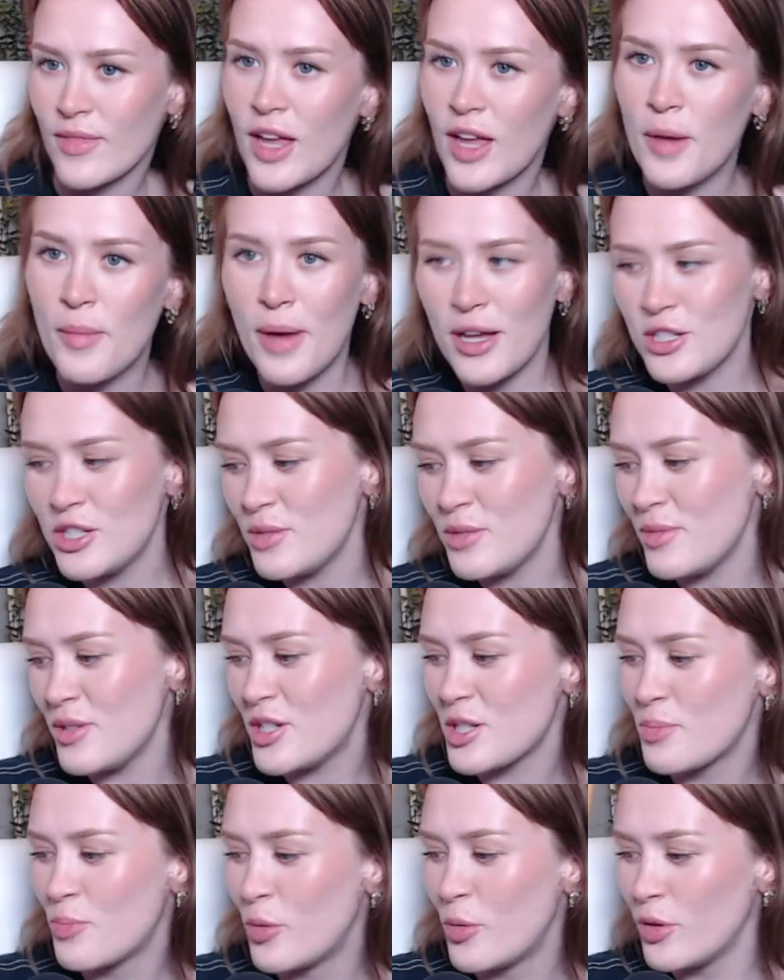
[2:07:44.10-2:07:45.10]
Imagine me
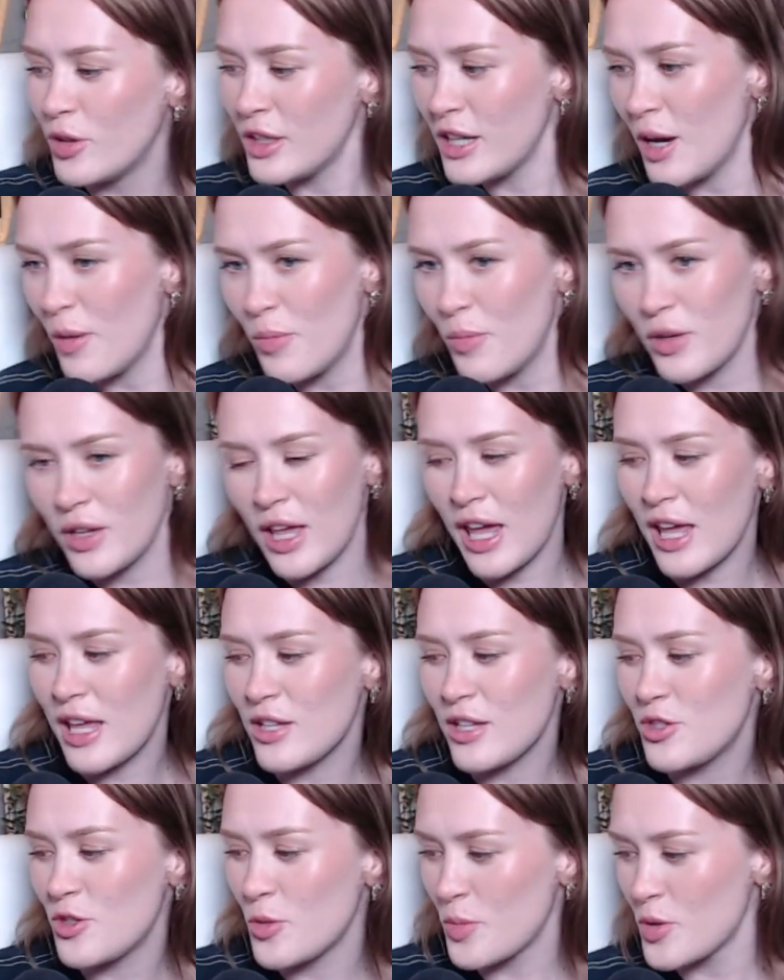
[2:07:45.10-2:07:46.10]
just pulling up with
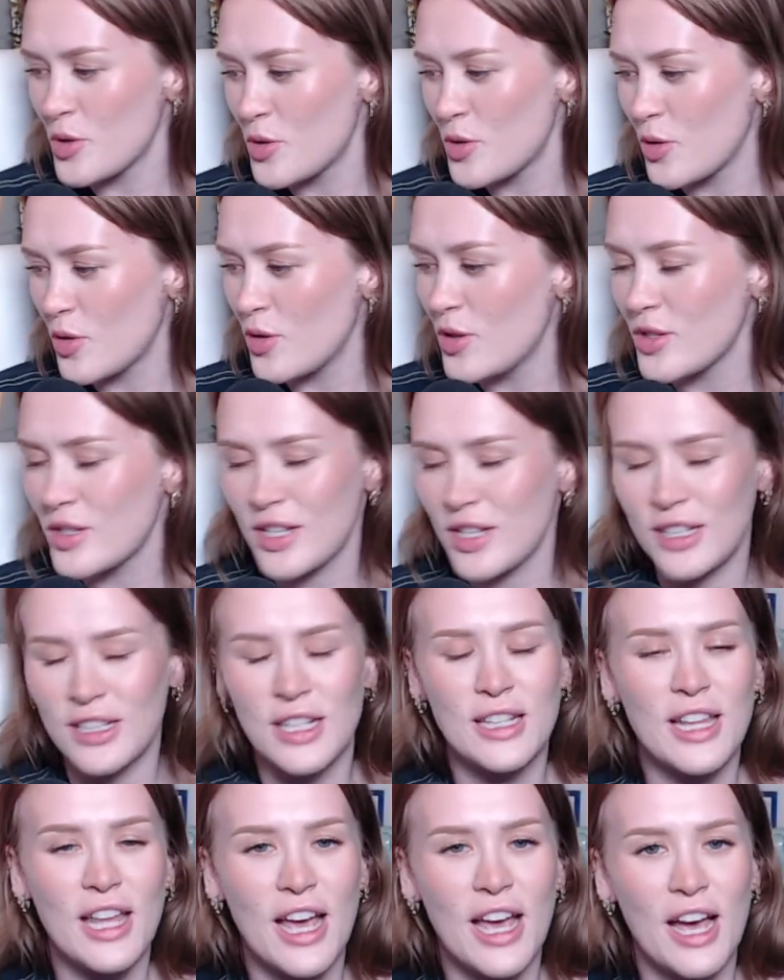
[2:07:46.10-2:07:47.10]
eight Super Skrulls and
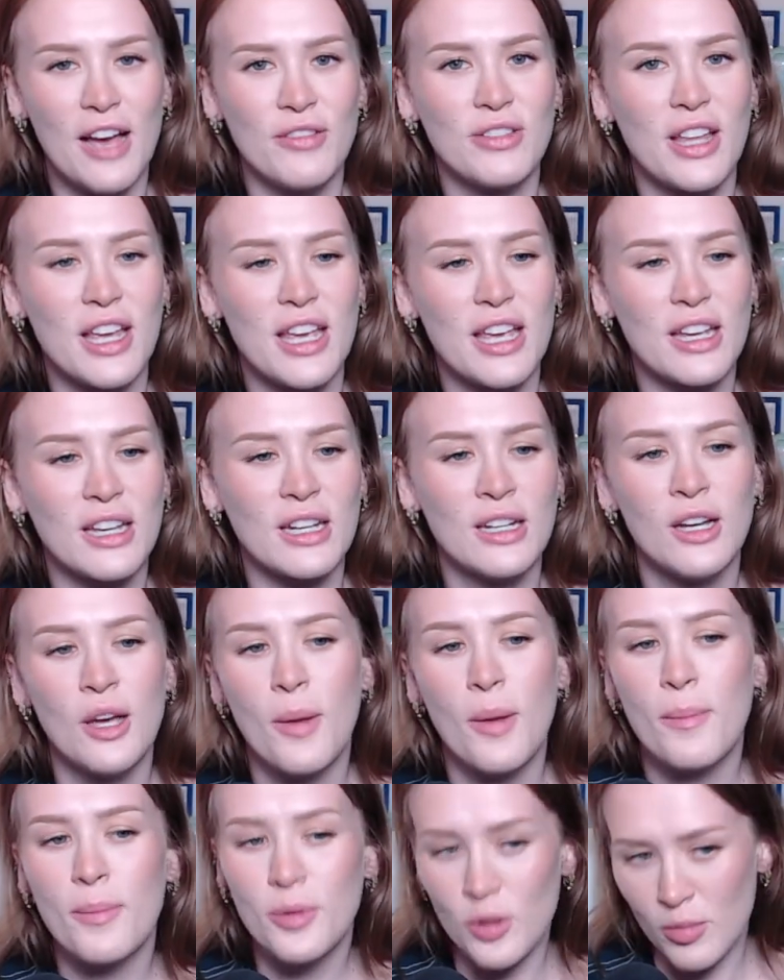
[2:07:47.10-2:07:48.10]
then they have, like,
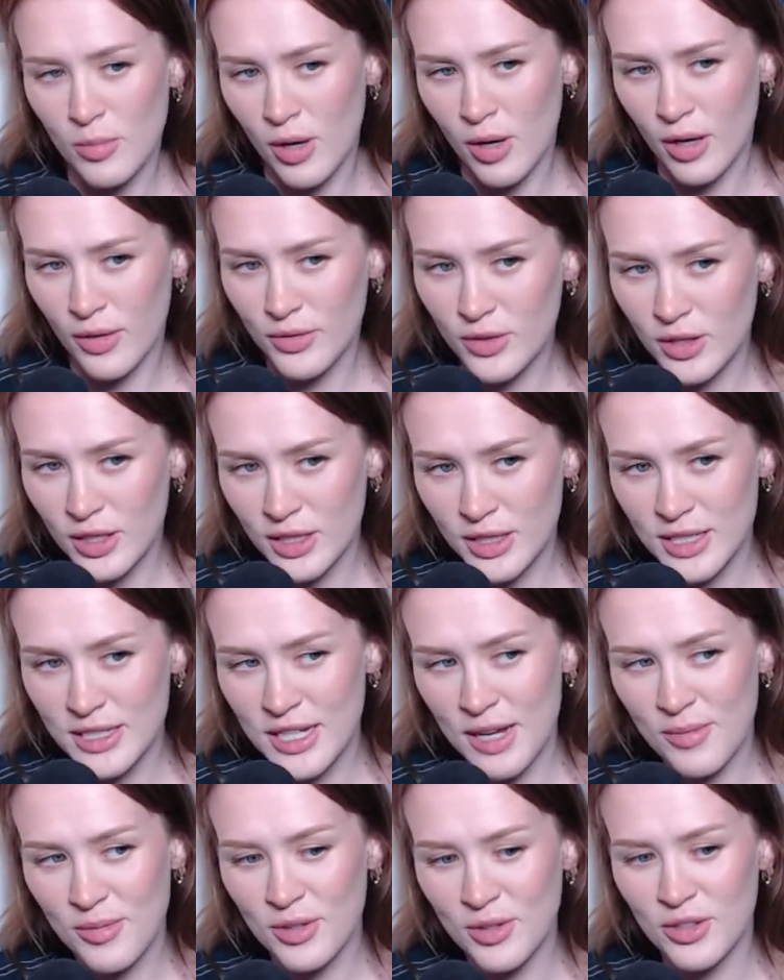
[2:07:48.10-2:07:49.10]
Blue Marvel on the
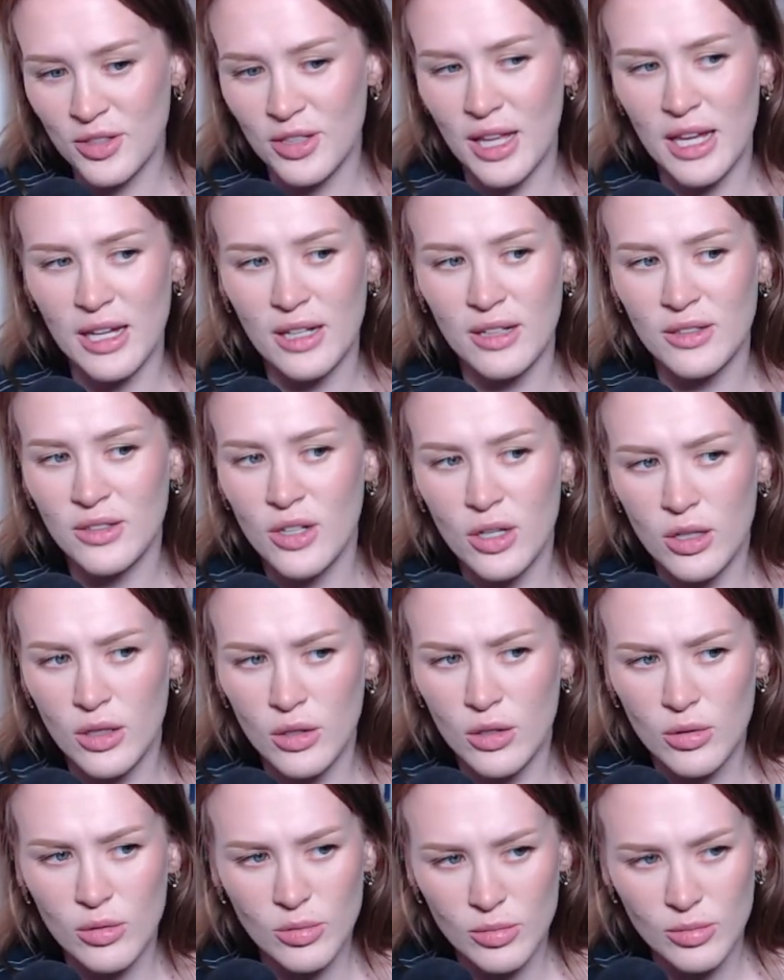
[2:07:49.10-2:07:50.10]
table. They're like, no.
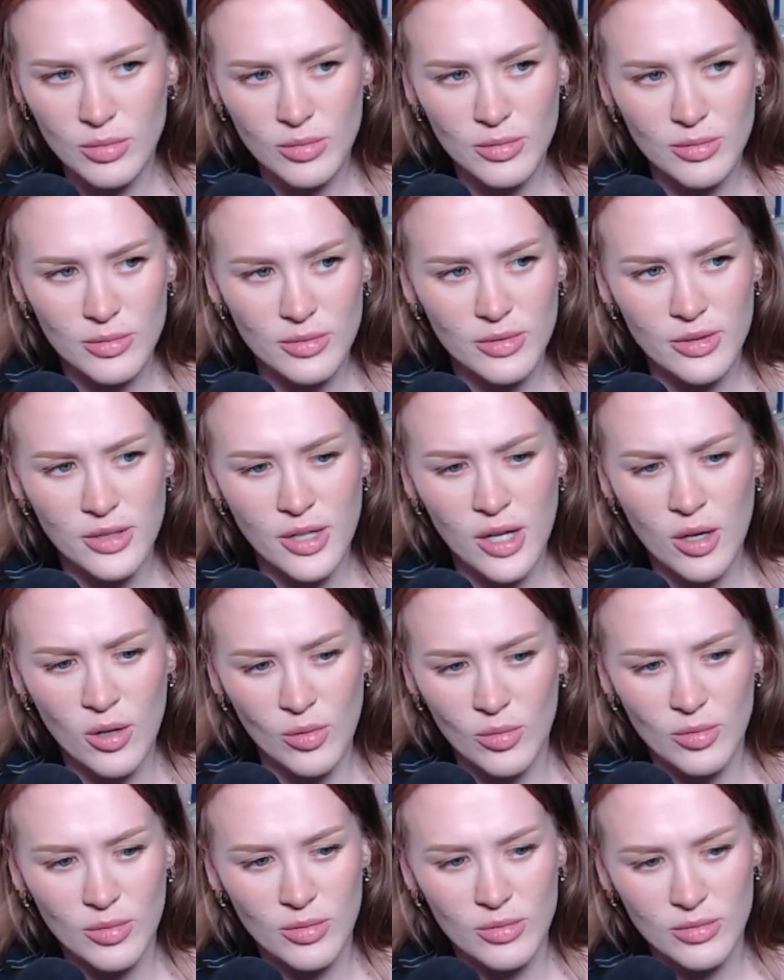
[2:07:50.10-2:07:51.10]
No.